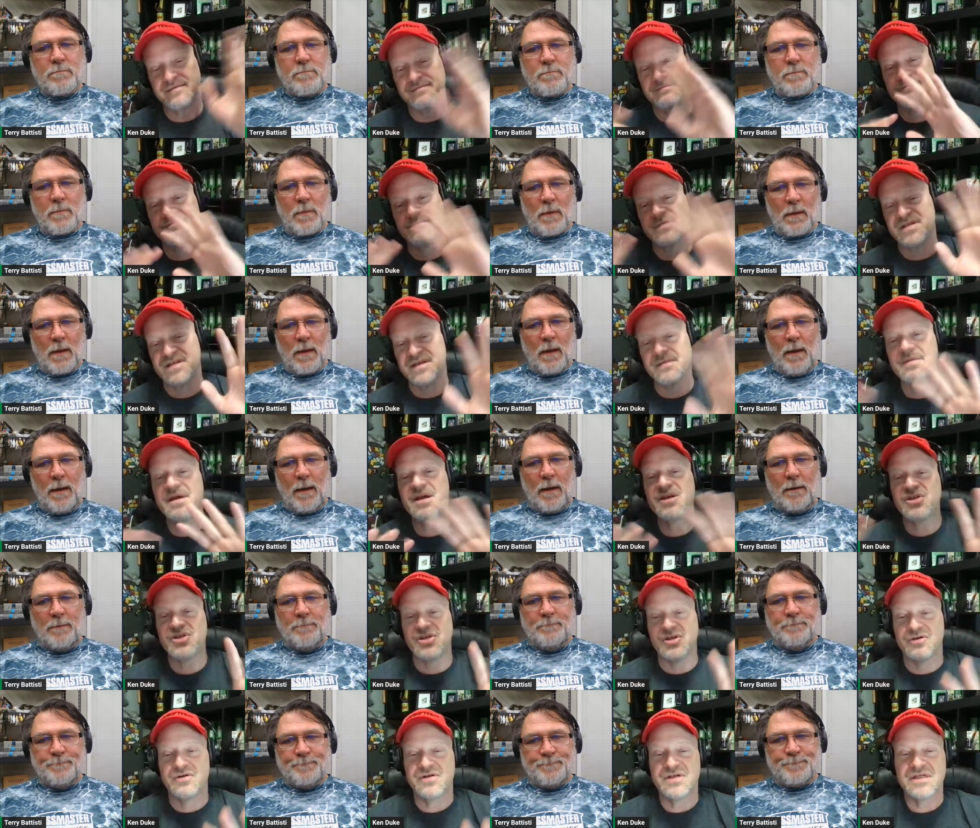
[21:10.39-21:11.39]
Speaker 1: Some
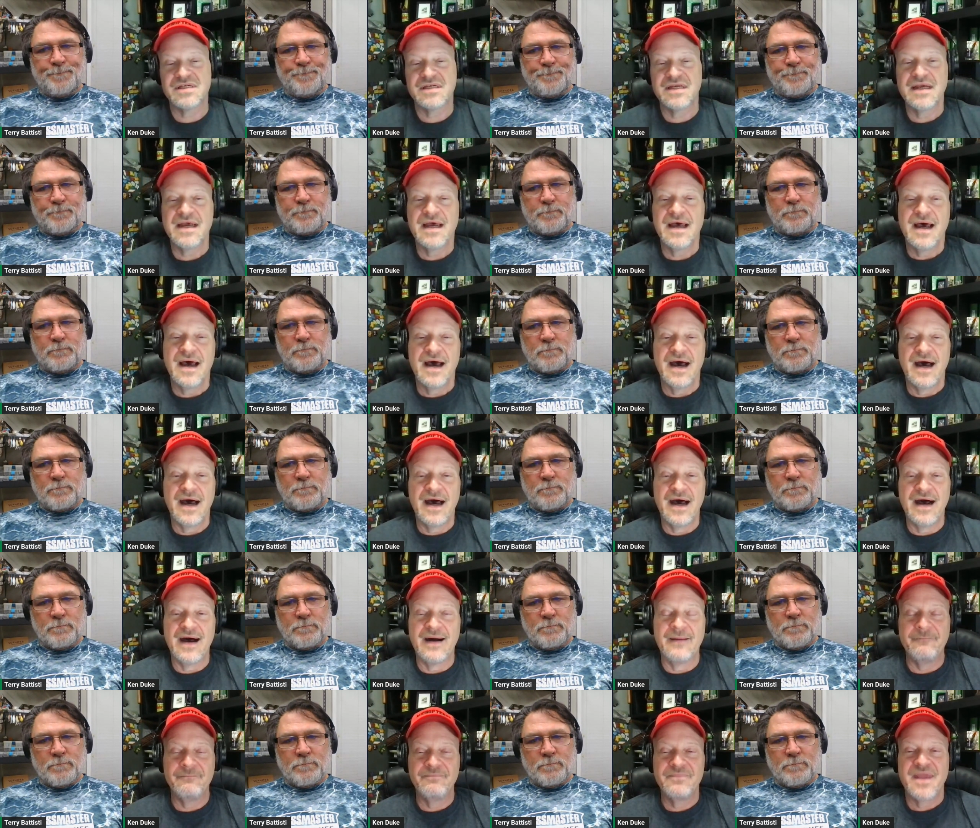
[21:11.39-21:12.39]
issues. Yeah.
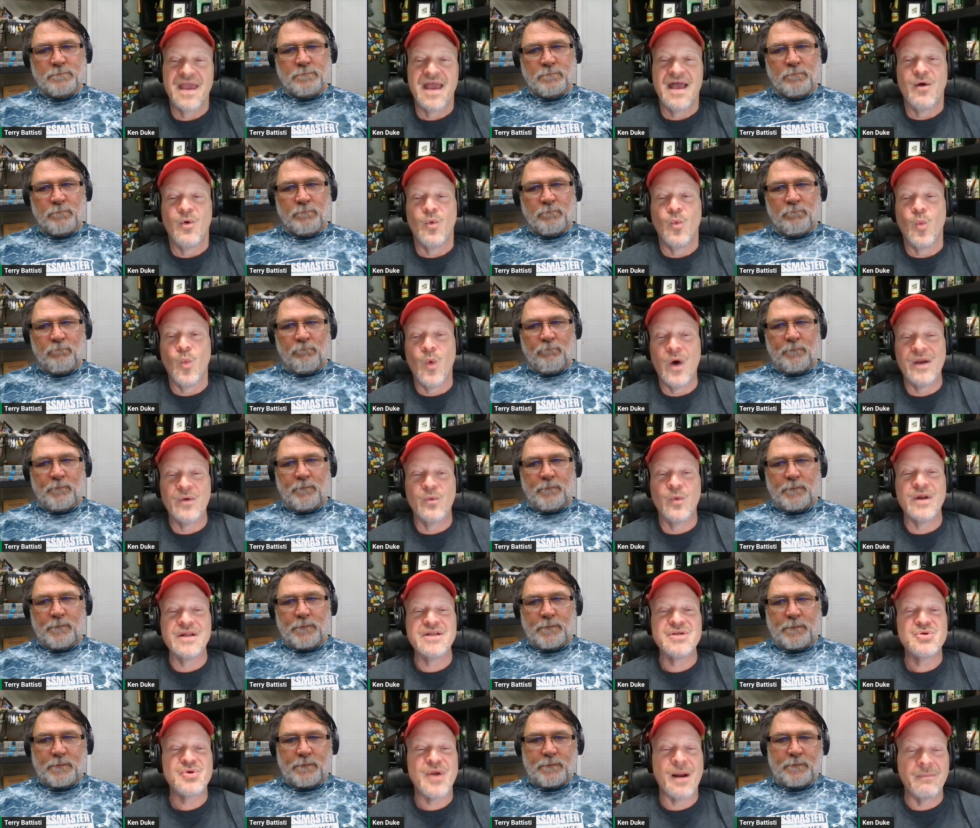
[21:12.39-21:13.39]
Um, what what
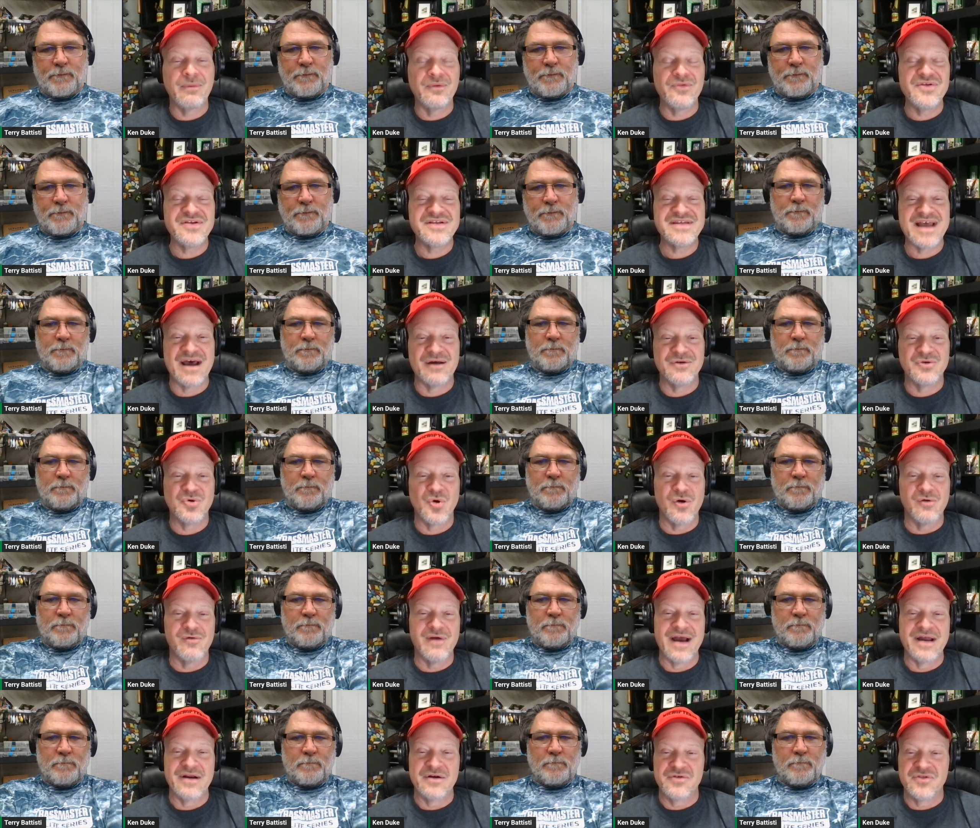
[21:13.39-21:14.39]
troubled this outdoor
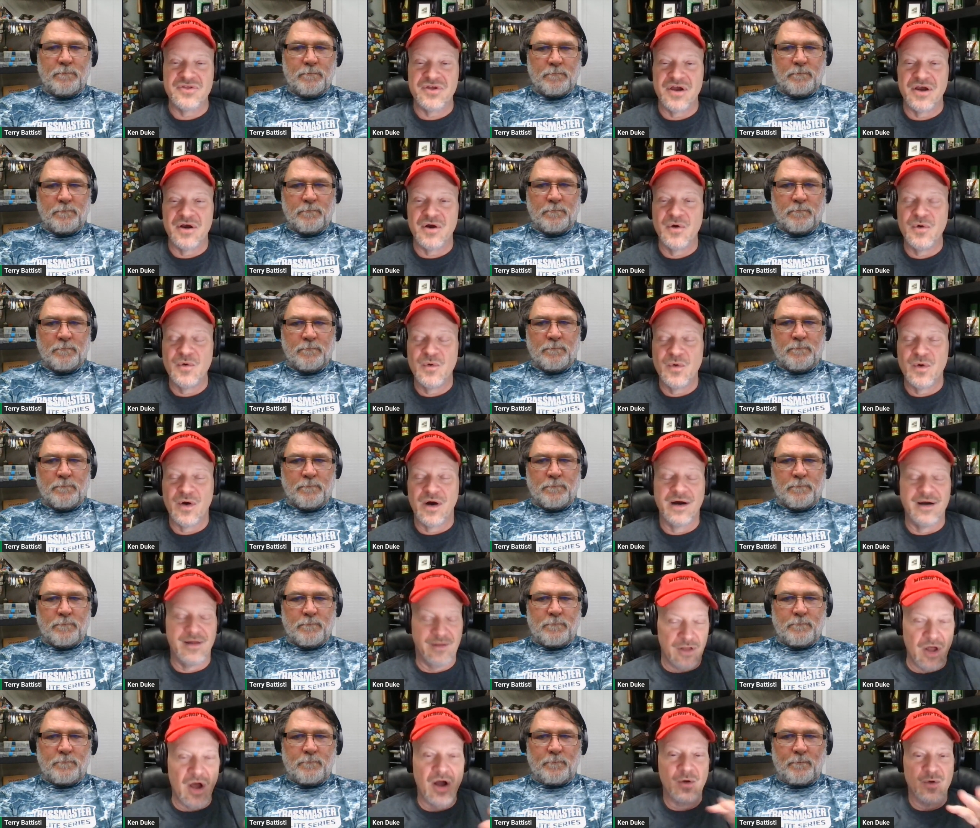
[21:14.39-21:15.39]
writer though,
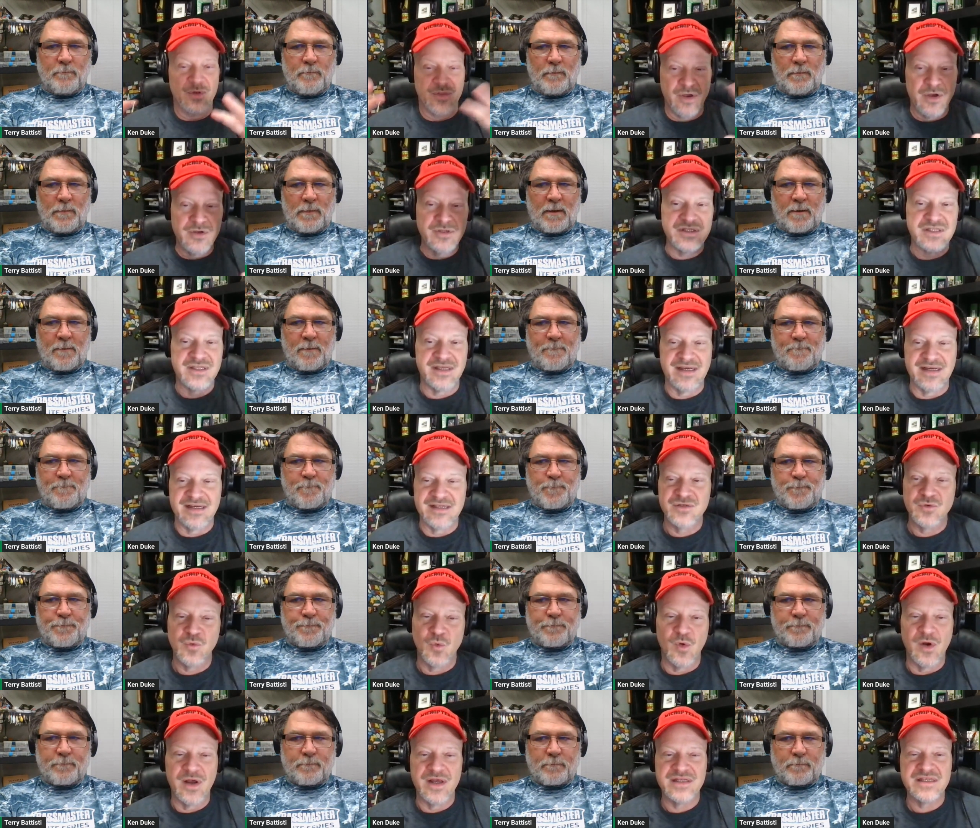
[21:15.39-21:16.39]
along with those things,
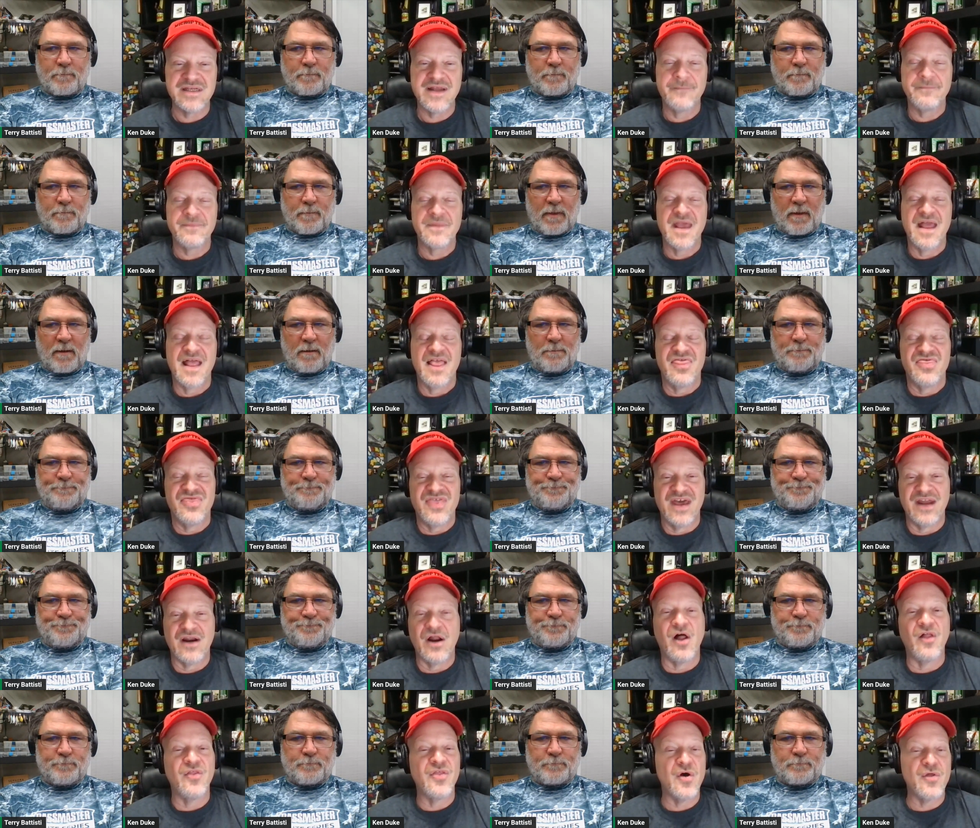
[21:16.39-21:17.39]
was that
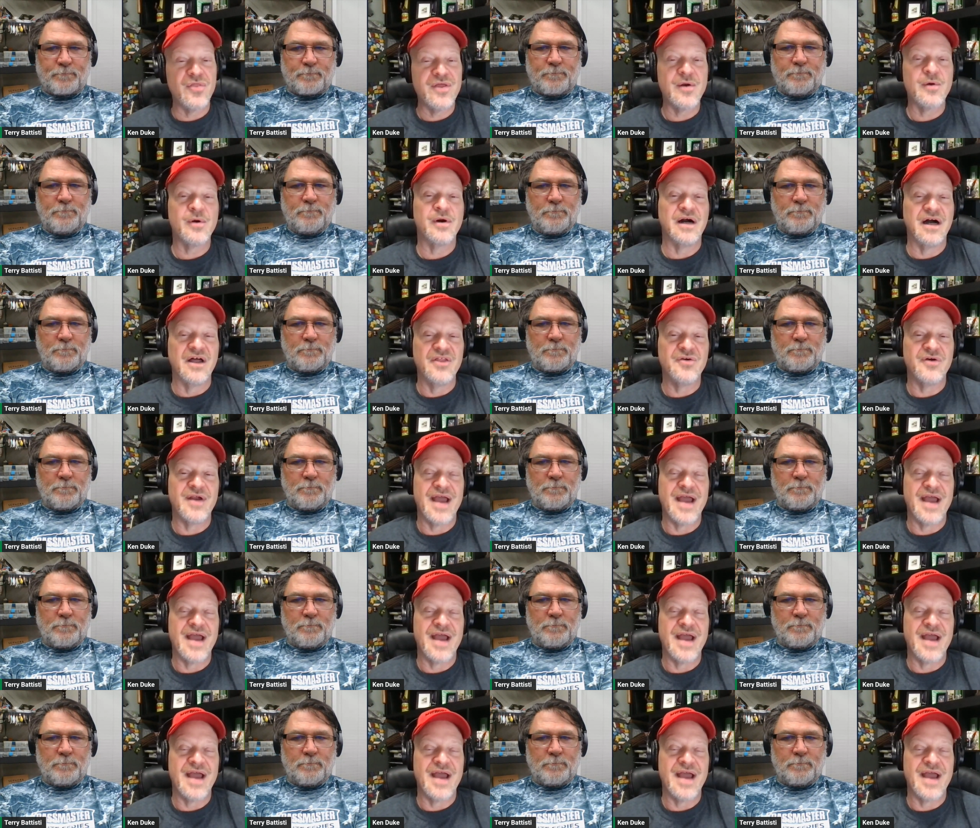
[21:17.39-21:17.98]
although there were other